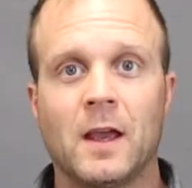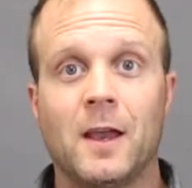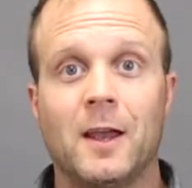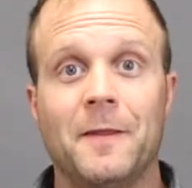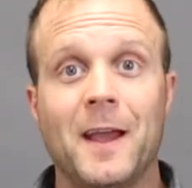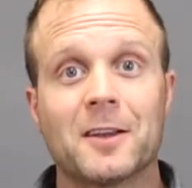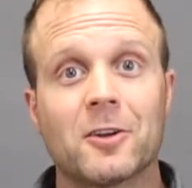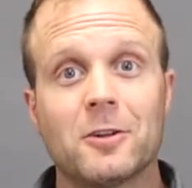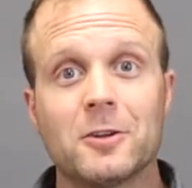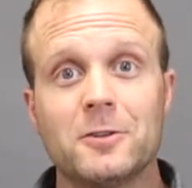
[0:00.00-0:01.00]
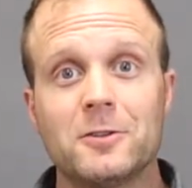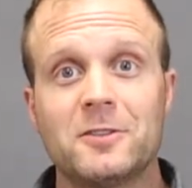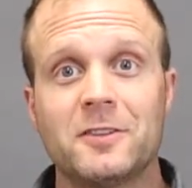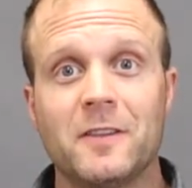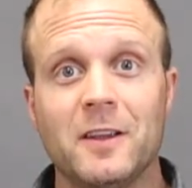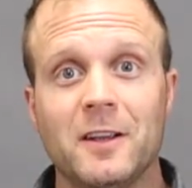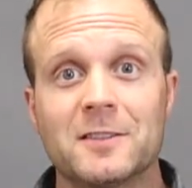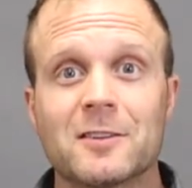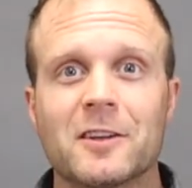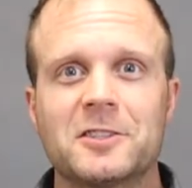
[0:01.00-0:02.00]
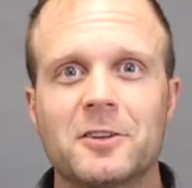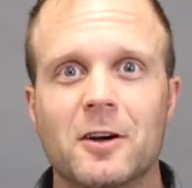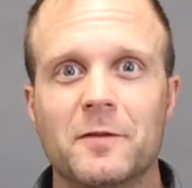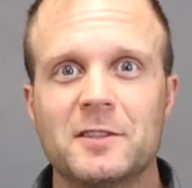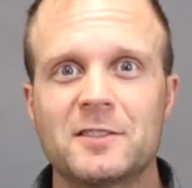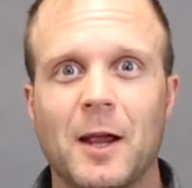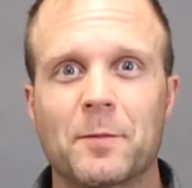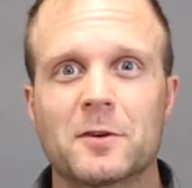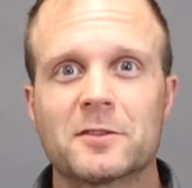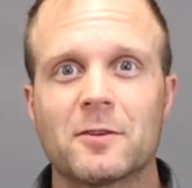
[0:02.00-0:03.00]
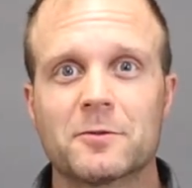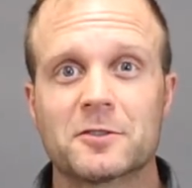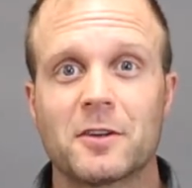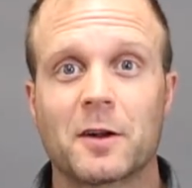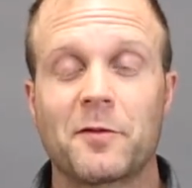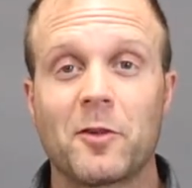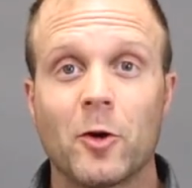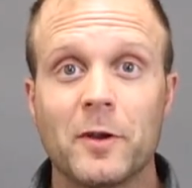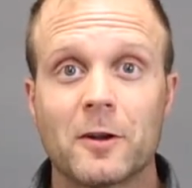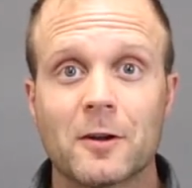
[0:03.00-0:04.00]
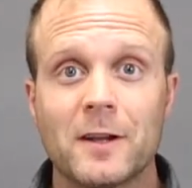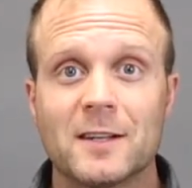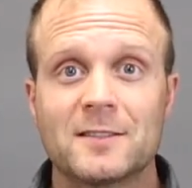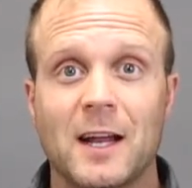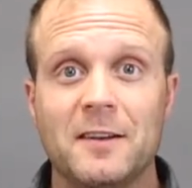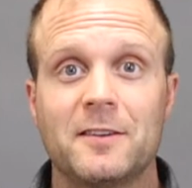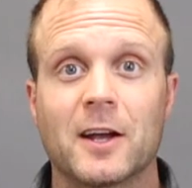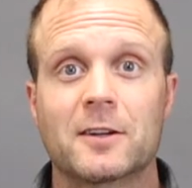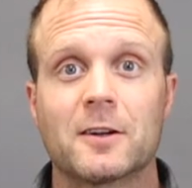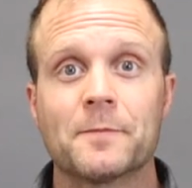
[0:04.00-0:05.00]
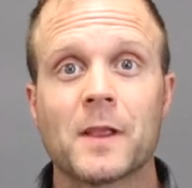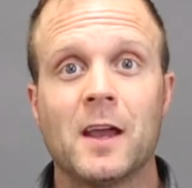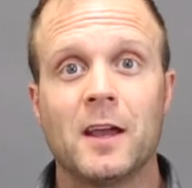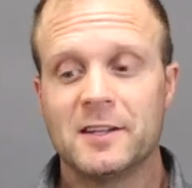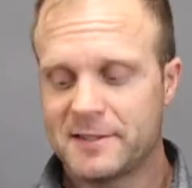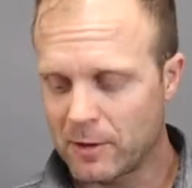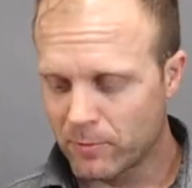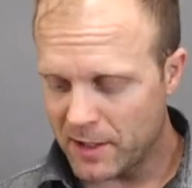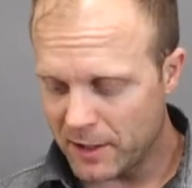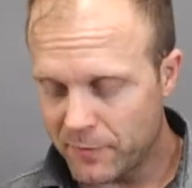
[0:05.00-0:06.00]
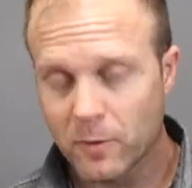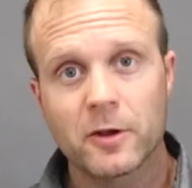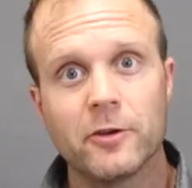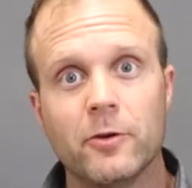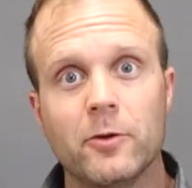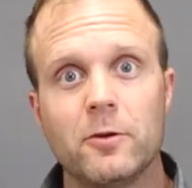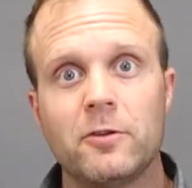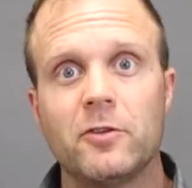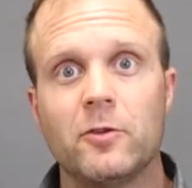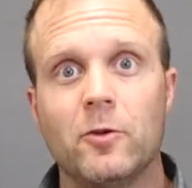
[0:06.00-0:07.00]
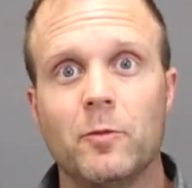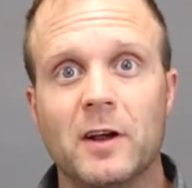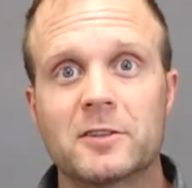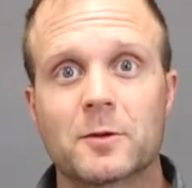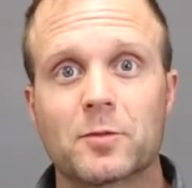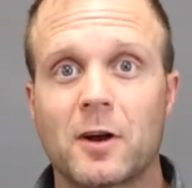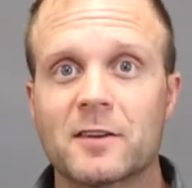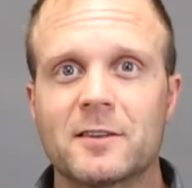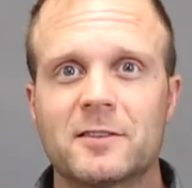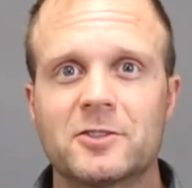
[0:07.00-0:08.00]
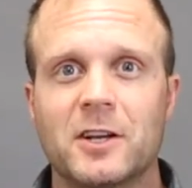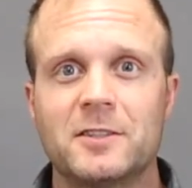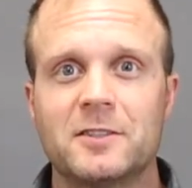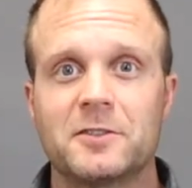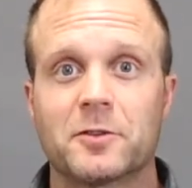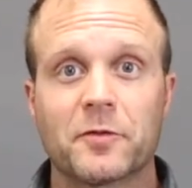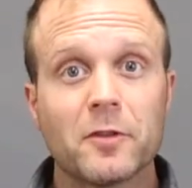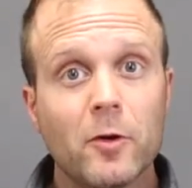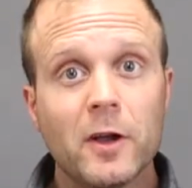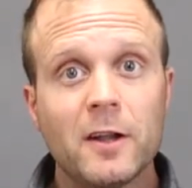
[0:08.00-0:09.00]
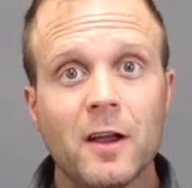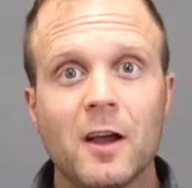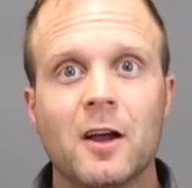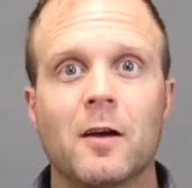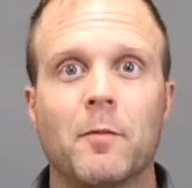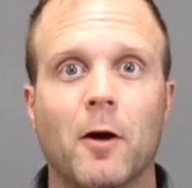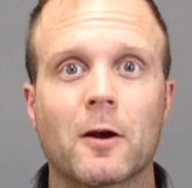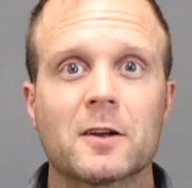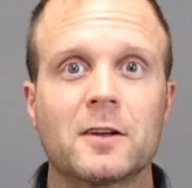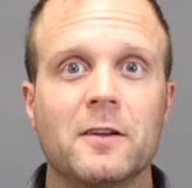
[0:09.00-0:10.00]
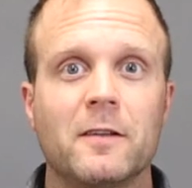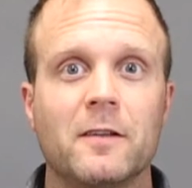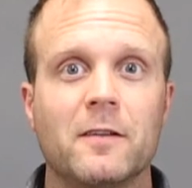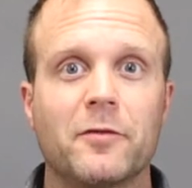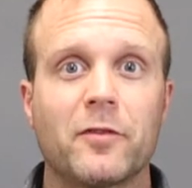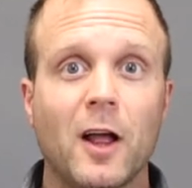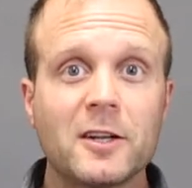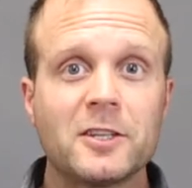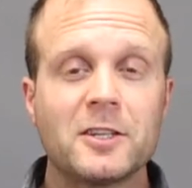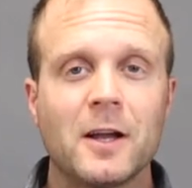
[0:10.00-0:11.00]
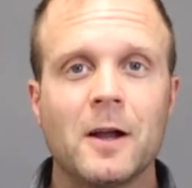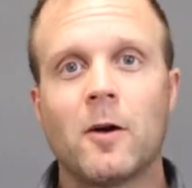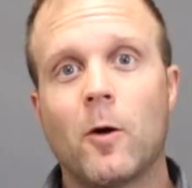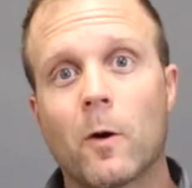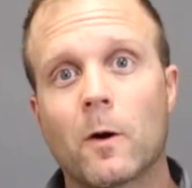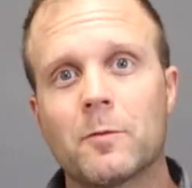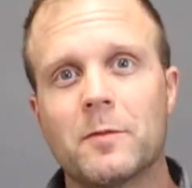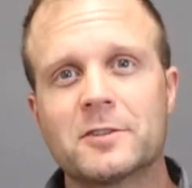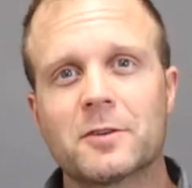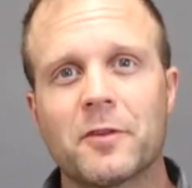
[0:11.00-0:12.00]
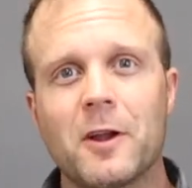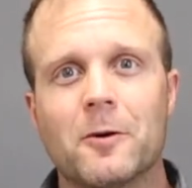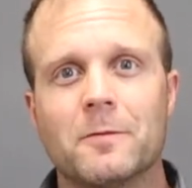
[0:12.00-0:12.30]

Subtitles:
And that concludes the installation of the Cypress Ultrasonic Flowmeter and Sand Detector. It's now ready for you to measure process changes in your fluid, mark flush, or measure flow.